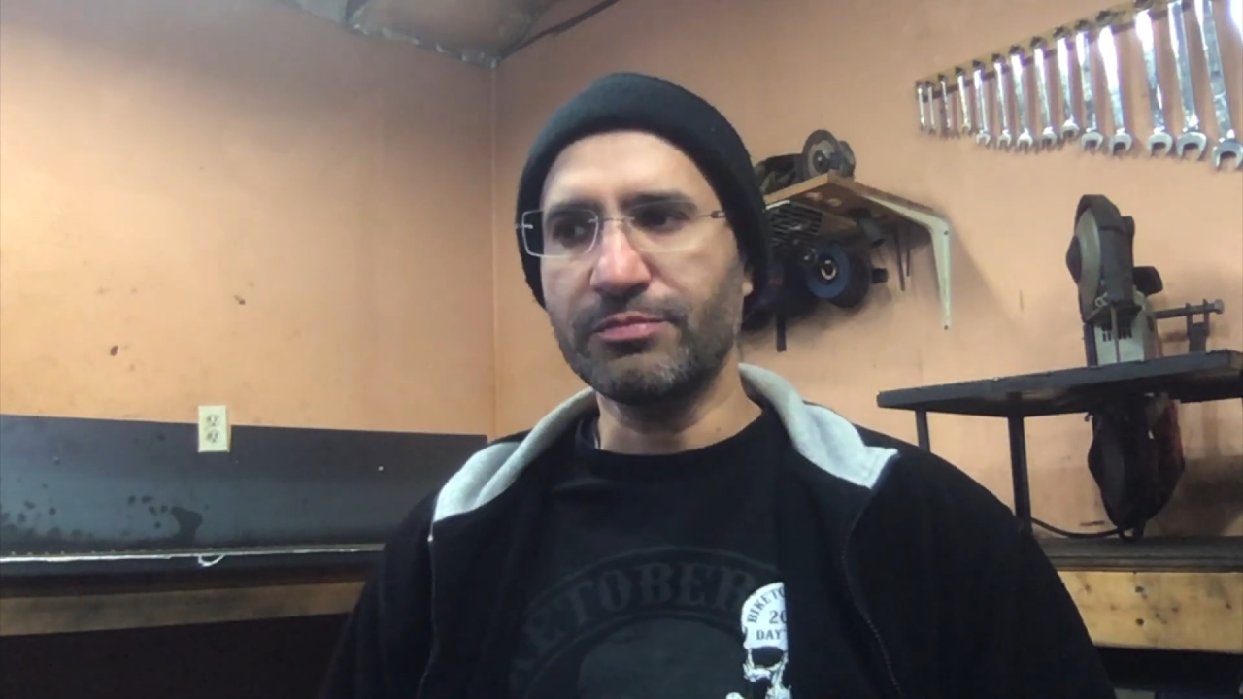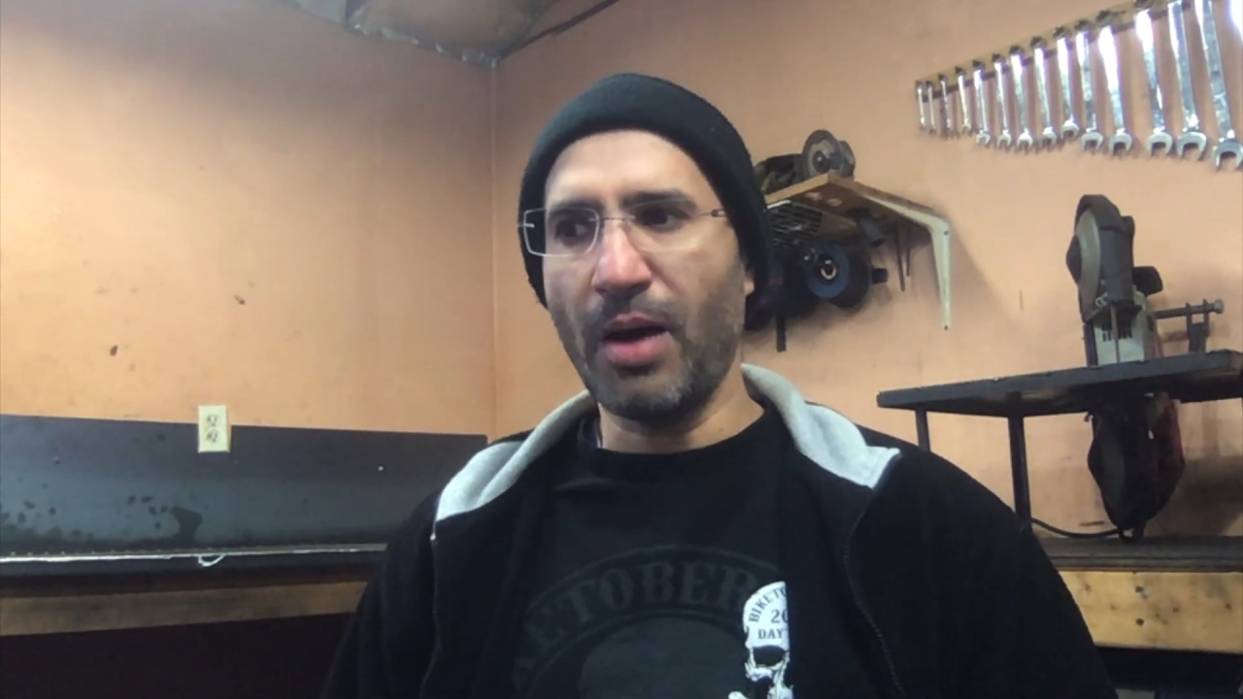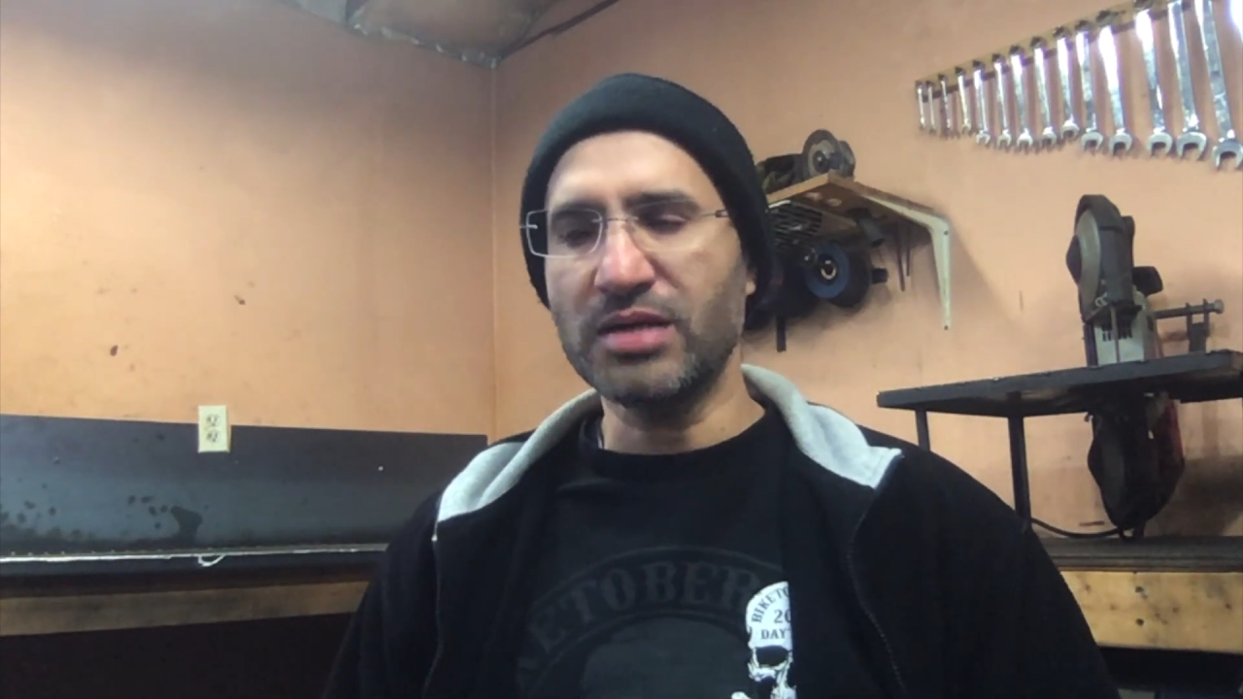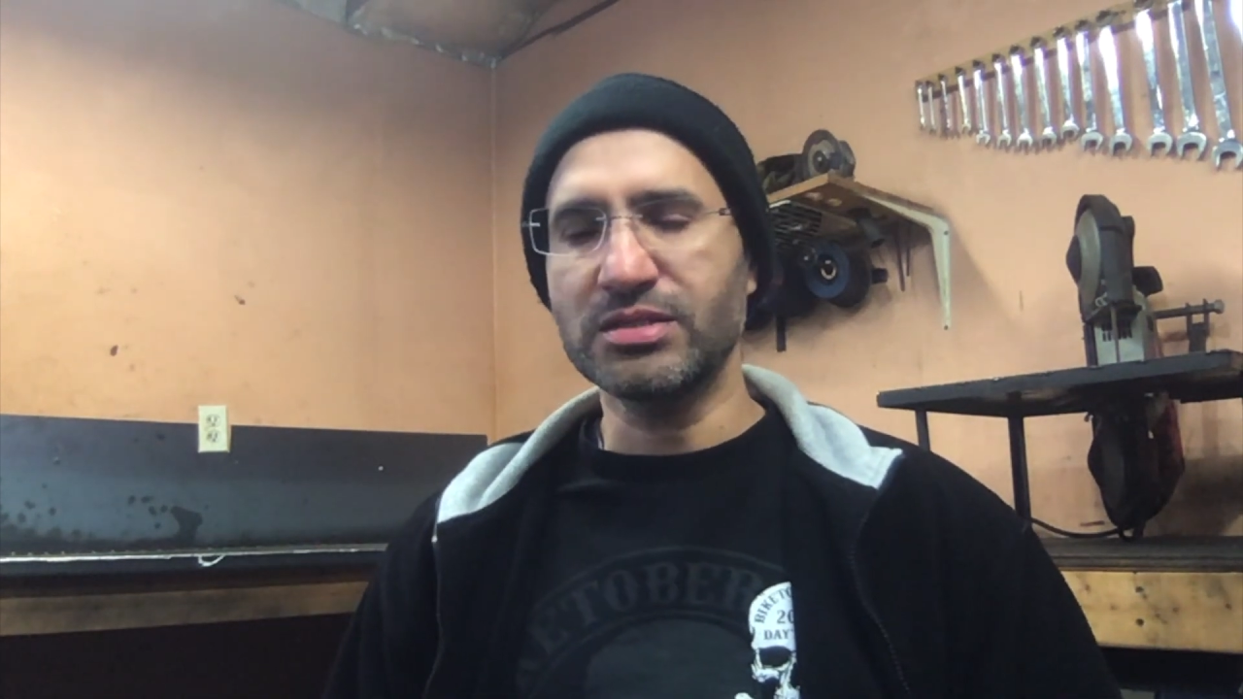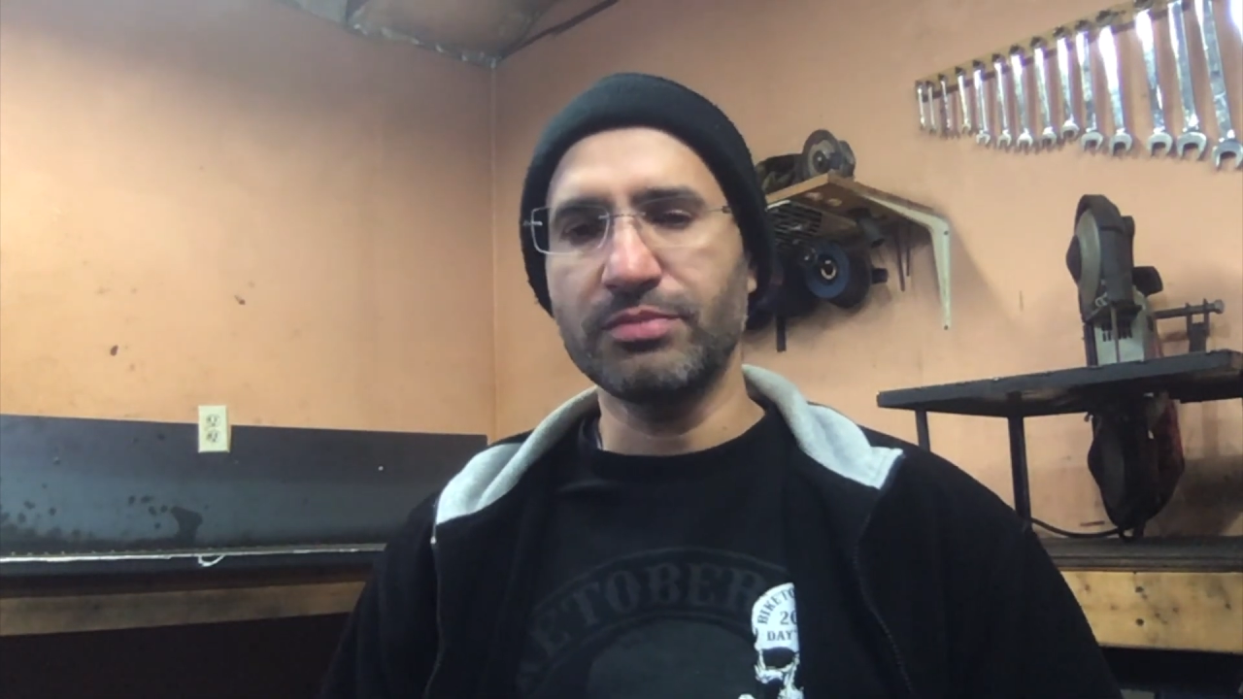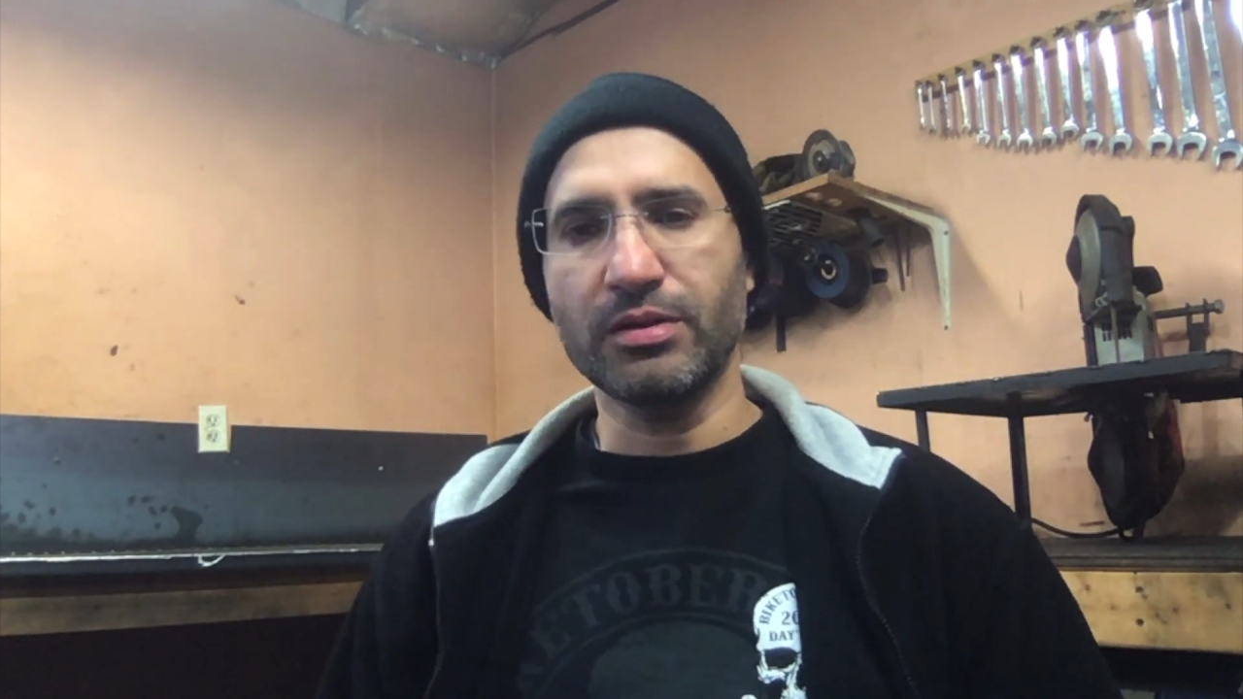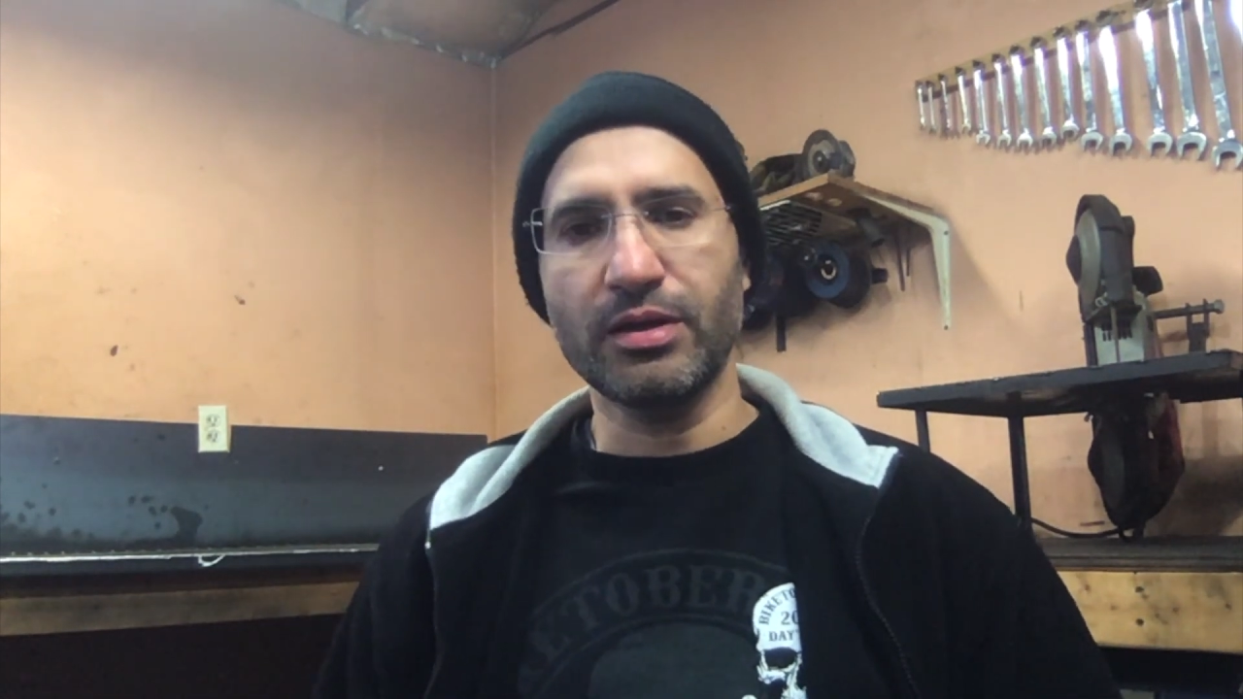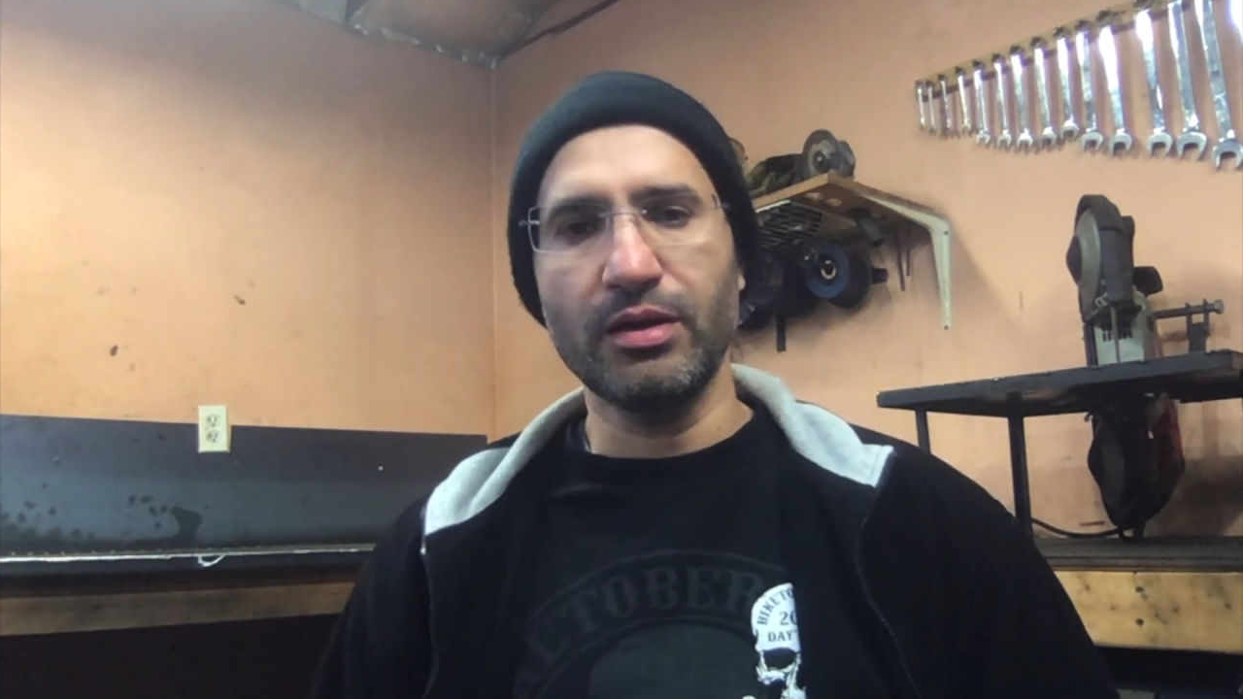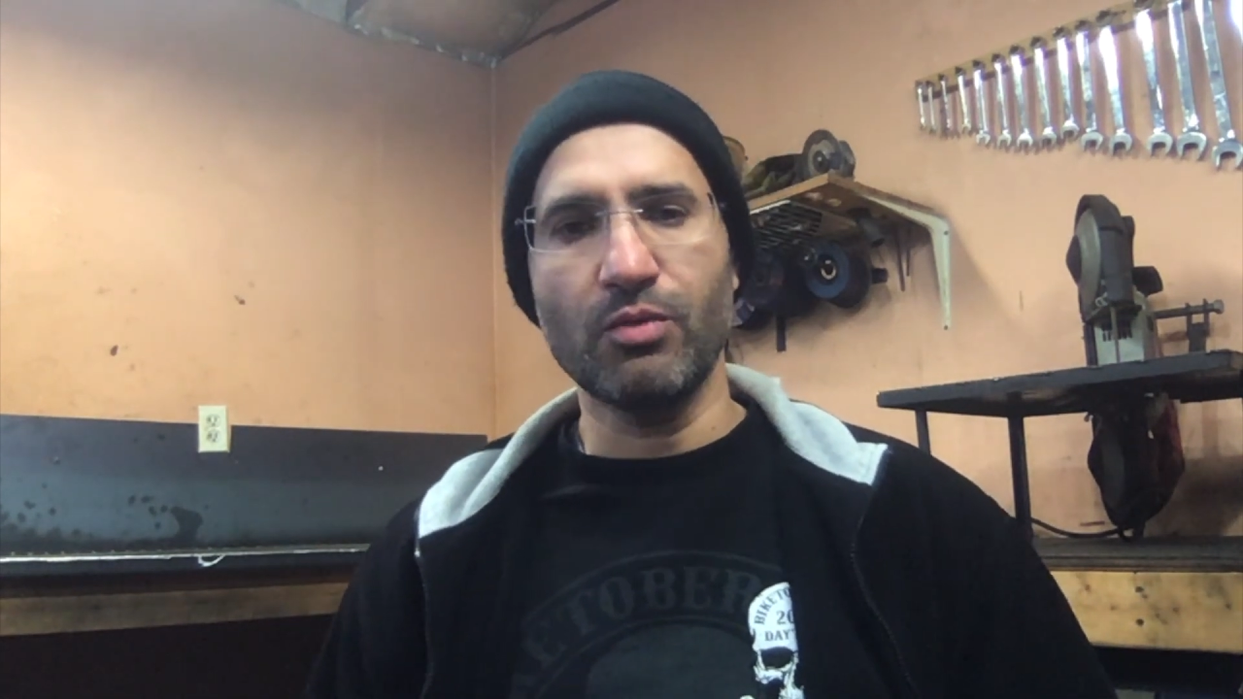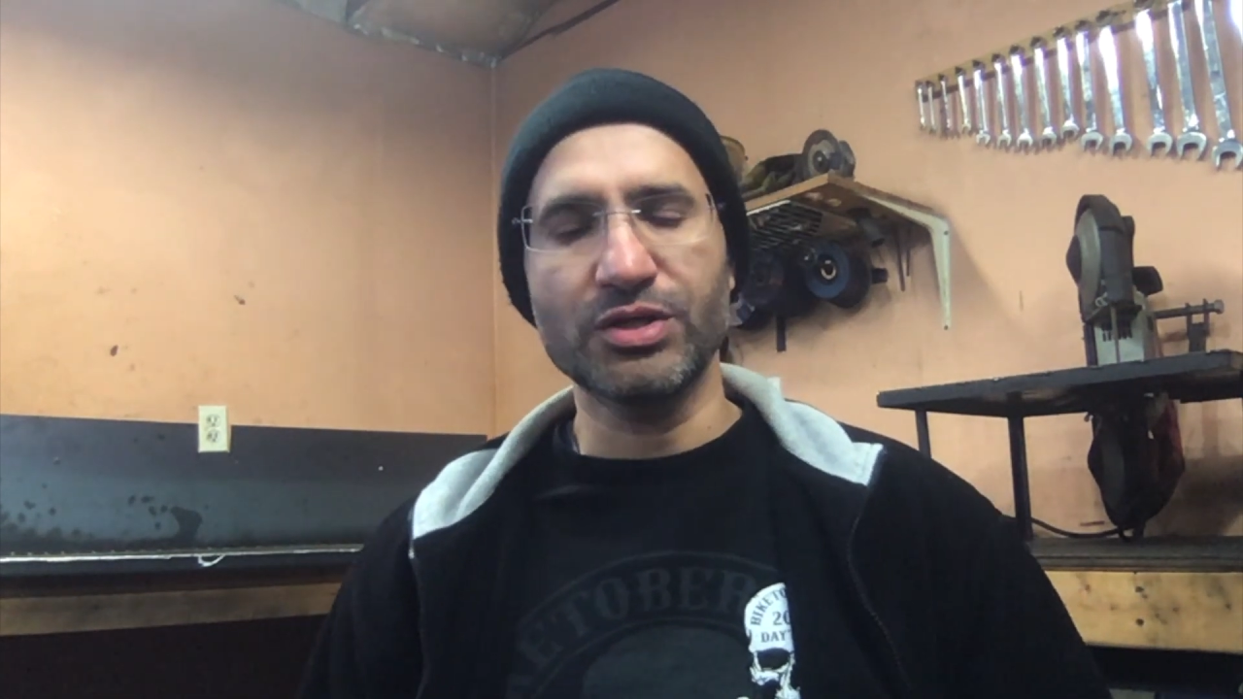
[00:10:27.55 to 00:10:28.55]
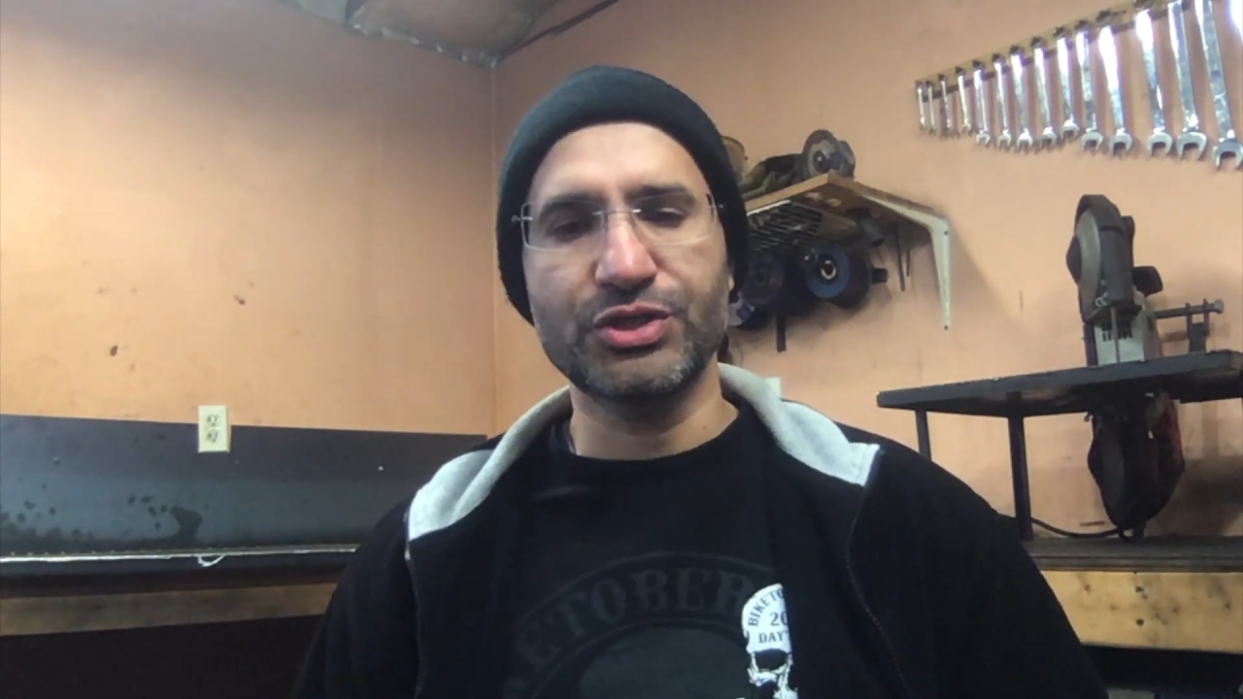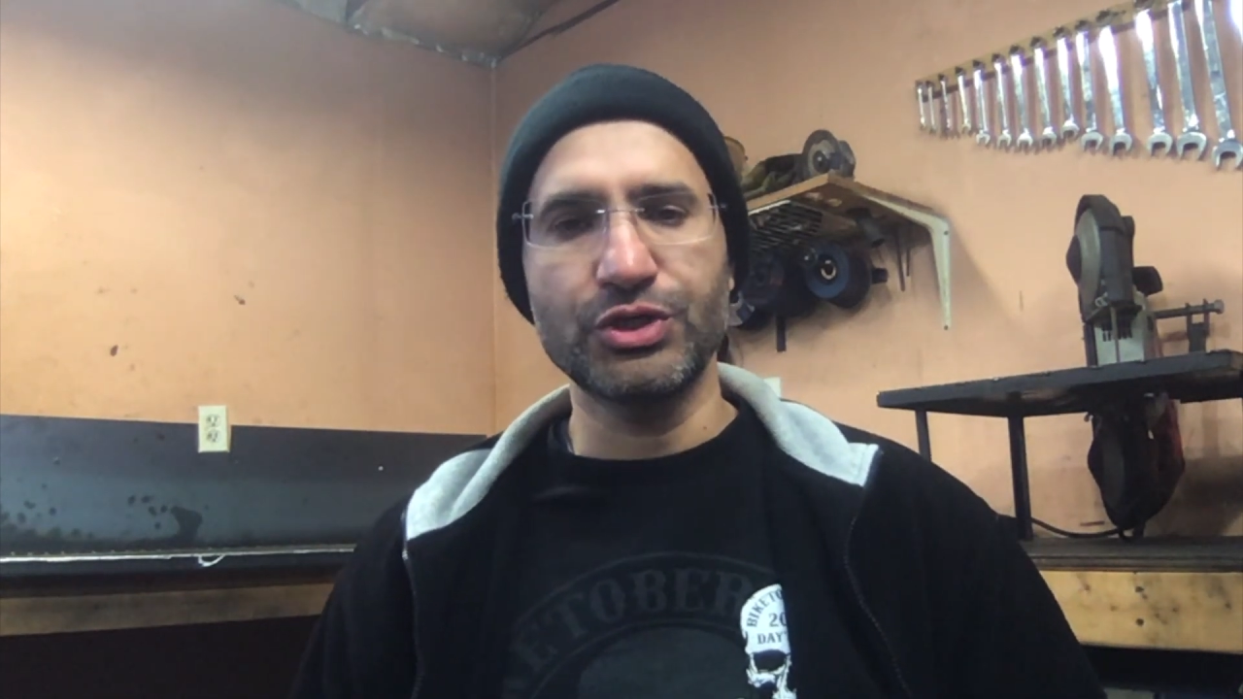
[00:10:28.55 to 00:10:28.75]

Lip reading: possibility was